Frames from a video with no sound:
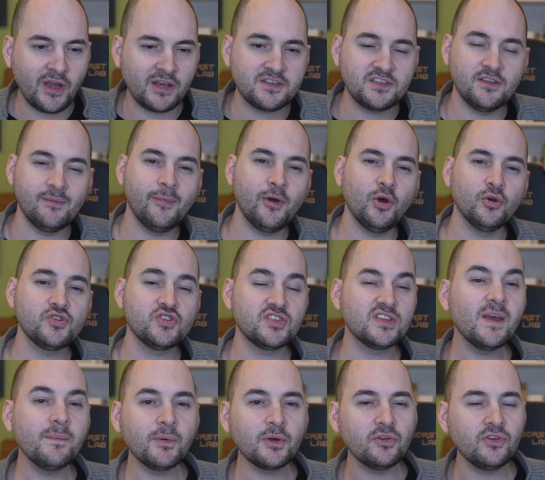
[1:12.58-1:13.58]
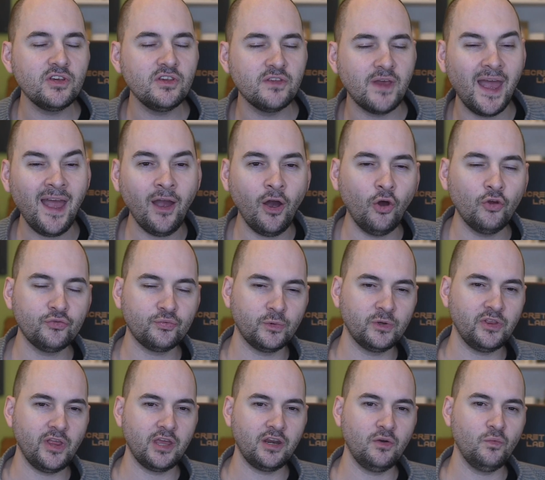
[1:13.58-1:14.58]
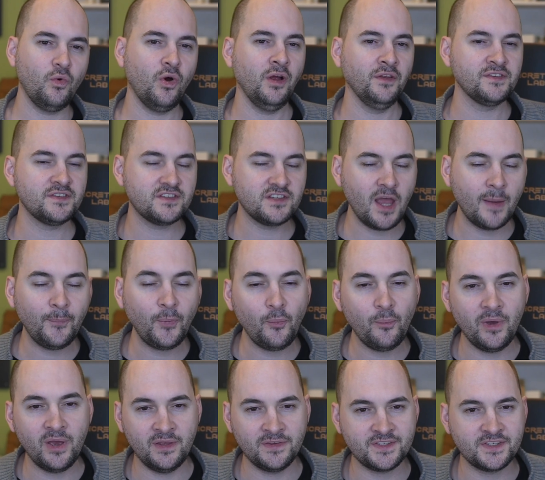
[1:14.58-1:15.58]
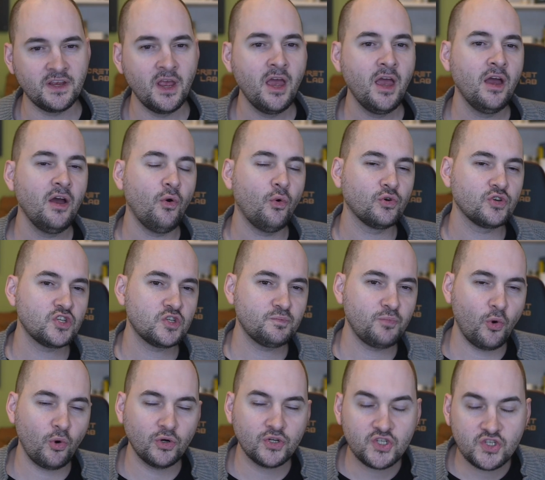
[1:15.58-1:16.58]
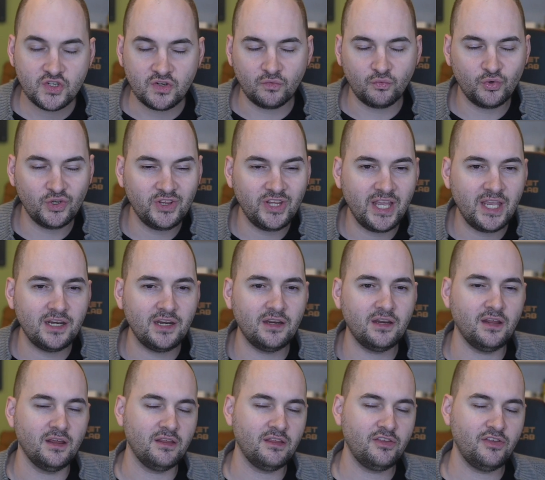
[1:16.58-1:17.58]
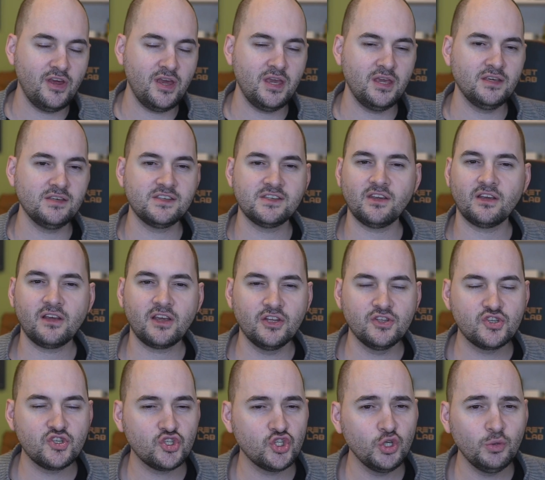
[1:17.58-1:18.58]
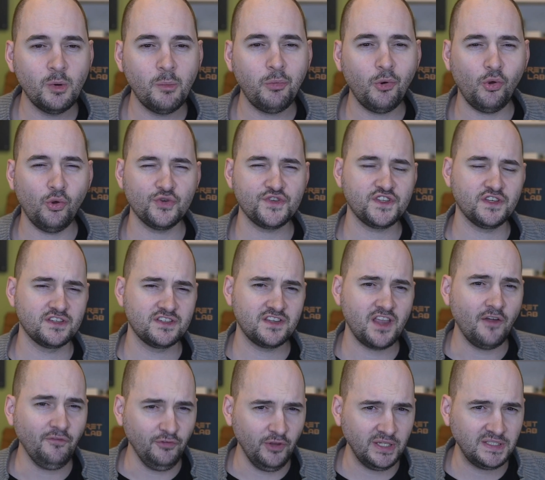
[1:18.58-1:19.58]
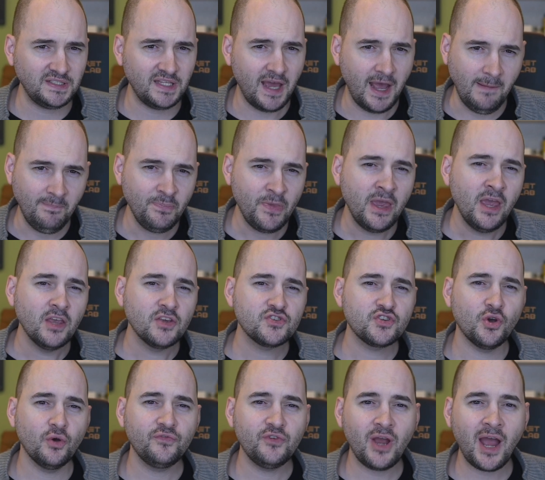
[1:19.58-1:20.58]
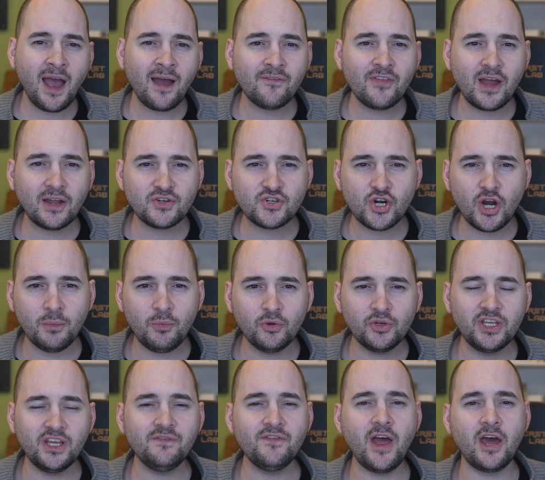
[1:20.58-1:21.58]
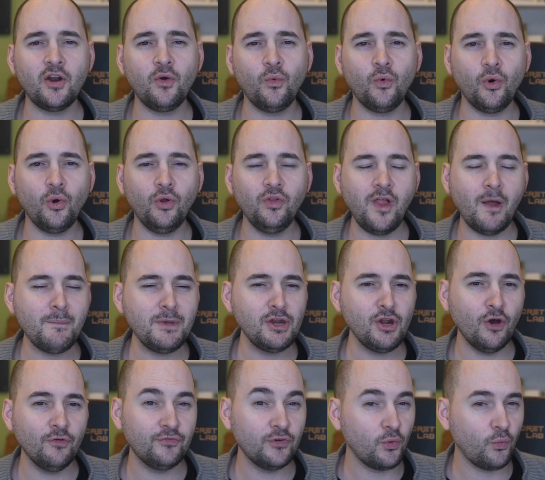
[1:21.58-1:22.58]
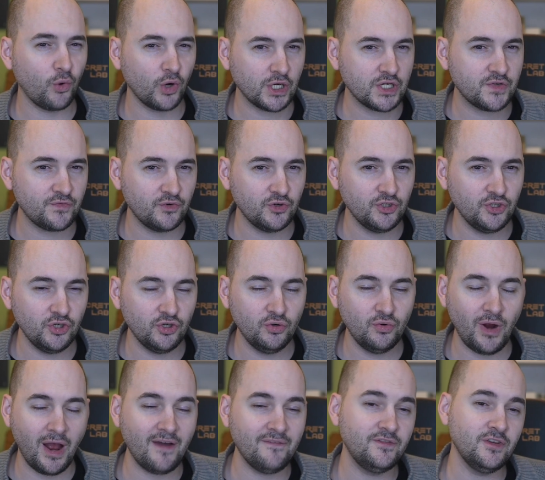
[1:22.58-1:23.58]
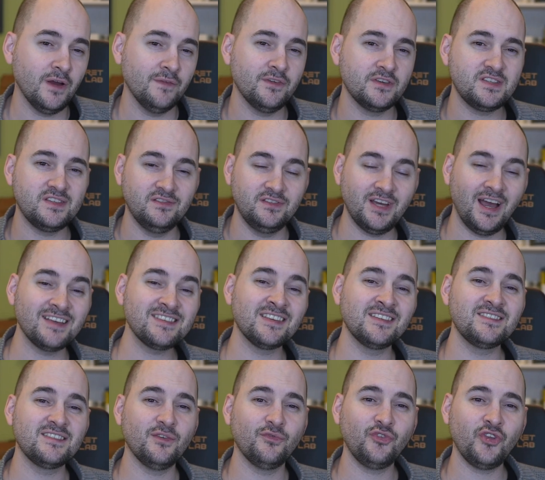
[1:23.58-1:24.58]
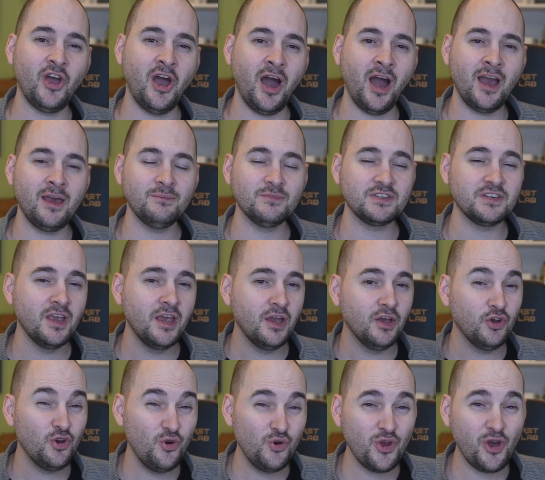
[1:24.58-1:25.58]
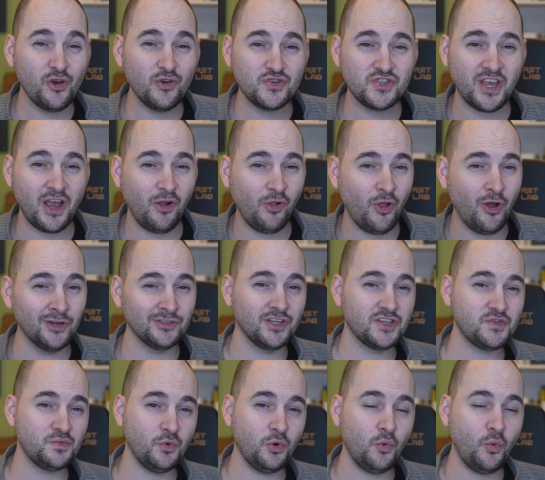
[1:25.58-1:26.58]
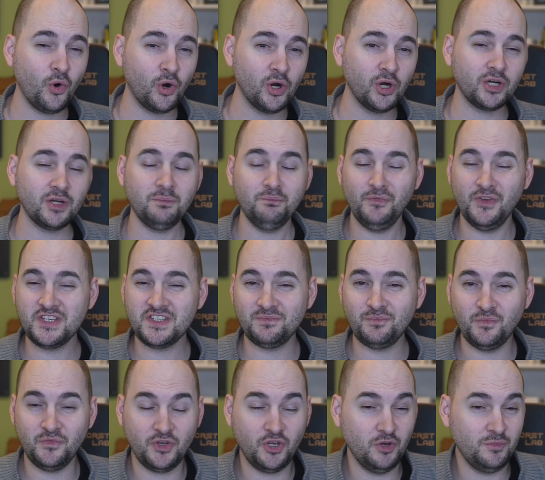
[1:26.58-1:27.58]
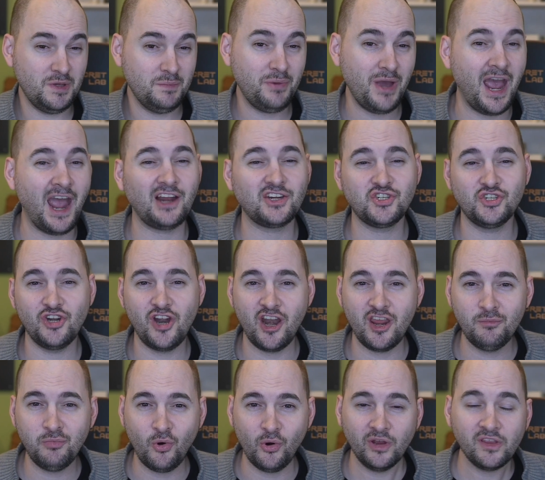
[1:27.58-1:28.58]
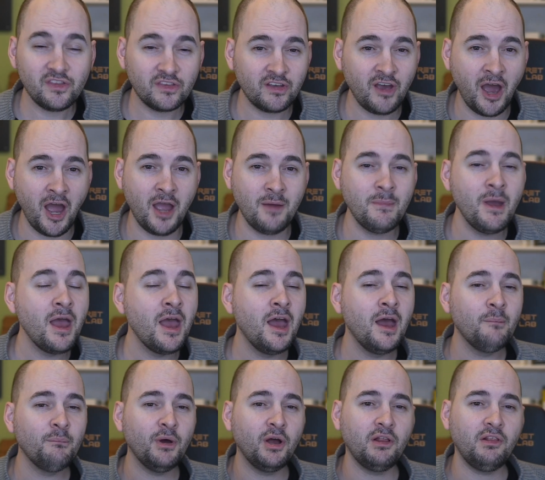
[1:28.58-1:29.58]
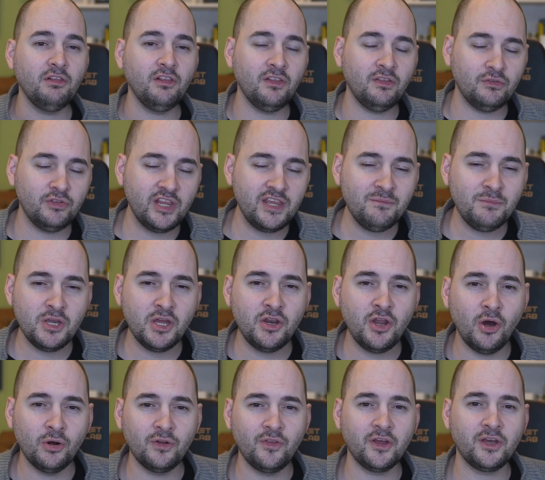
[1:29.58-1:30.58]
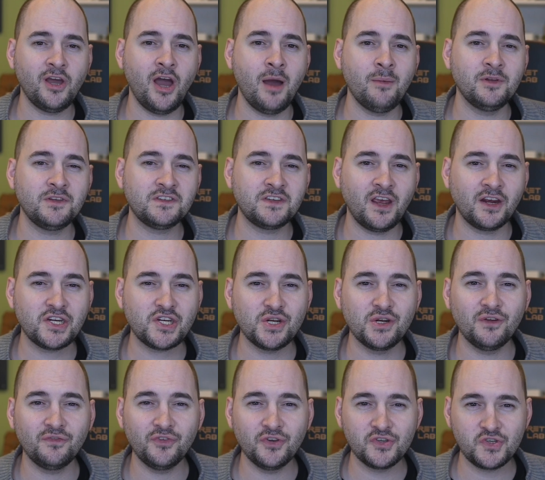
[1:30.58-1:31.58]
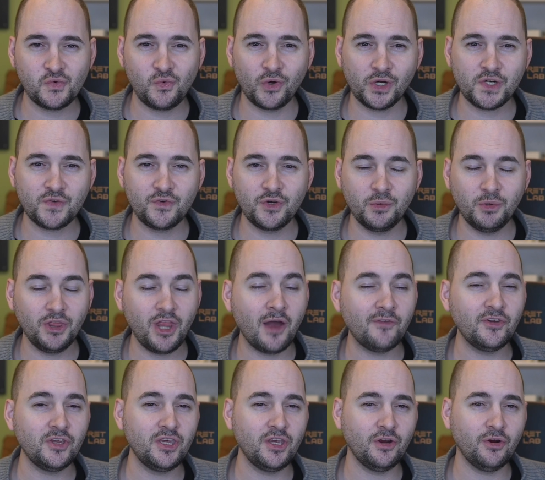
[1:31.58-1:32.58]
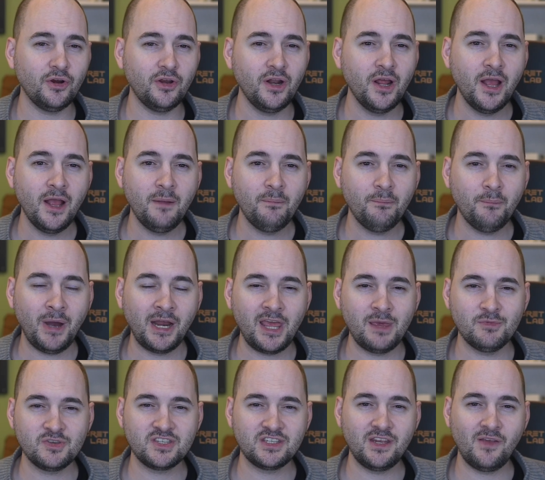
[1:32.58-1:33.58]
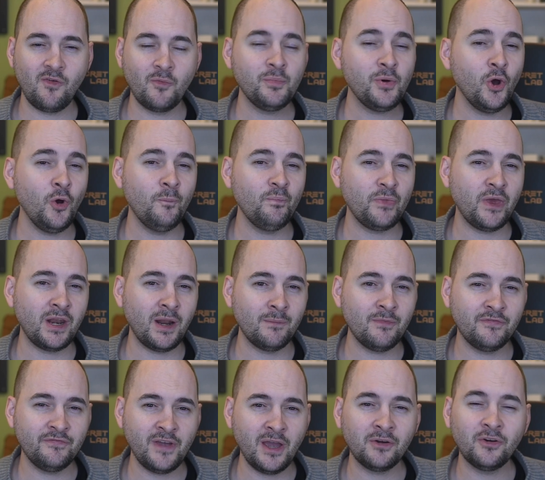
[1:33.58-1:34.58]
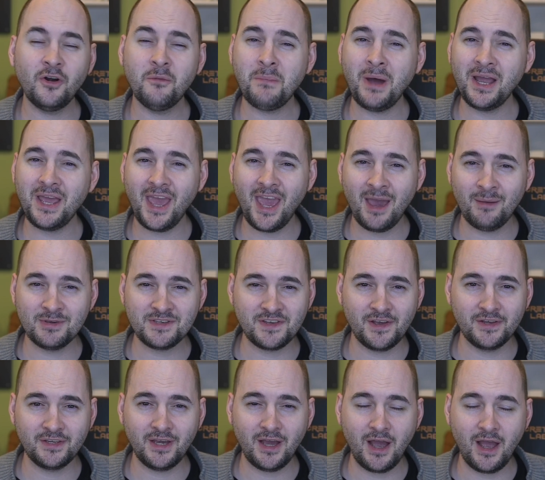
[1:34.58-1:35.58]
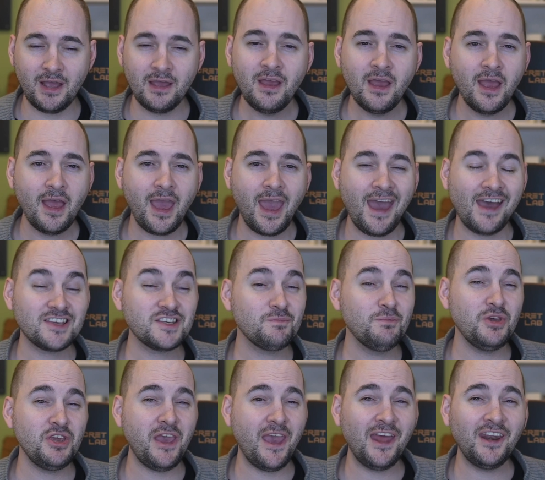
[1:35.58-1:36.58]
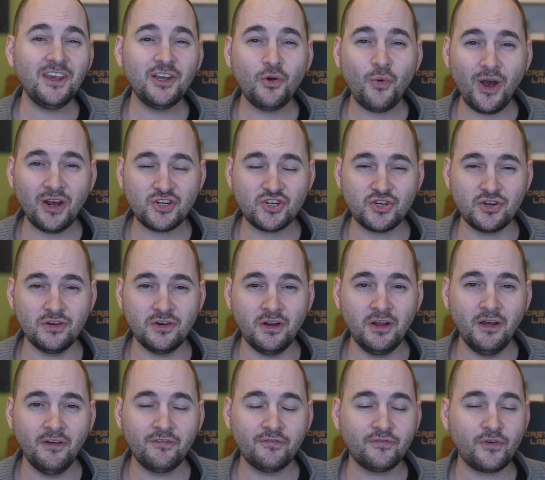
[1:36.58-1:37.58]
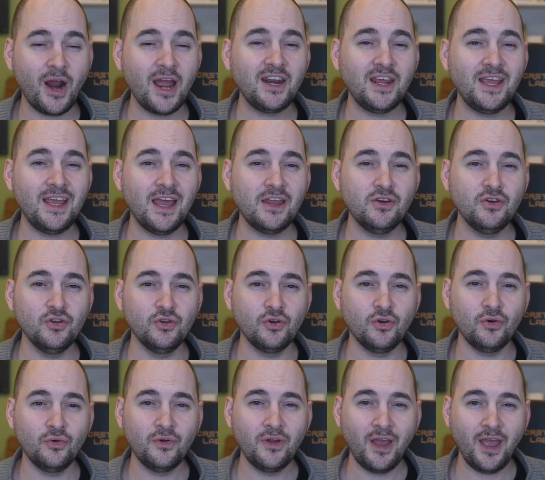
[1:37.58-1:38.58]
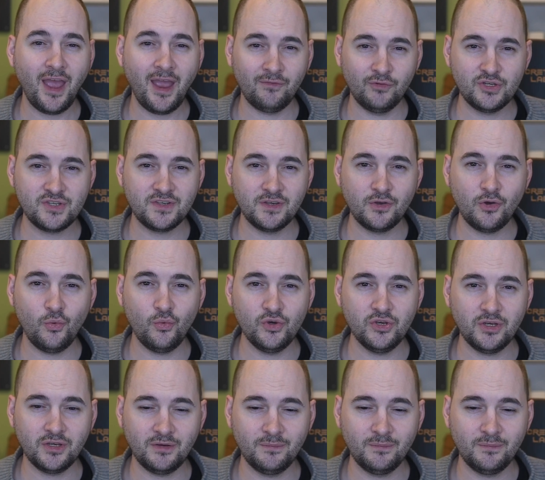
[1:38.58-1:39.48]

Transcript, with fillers: the most, typically the health-related ones, supplements or sports-related things, consumables, stuff like that. So if you have that trouble, give that a whirl. Let me know if it works for you. I've done this dozens of times. Who knows how long this will work? This could be patched at any point in time. But leave me a note in the comment section if this works for you. Would love to hear it. My name is Steven Pope, and I'm the founder of My Amazon Guy. Ask me any question Friday at noon every single week.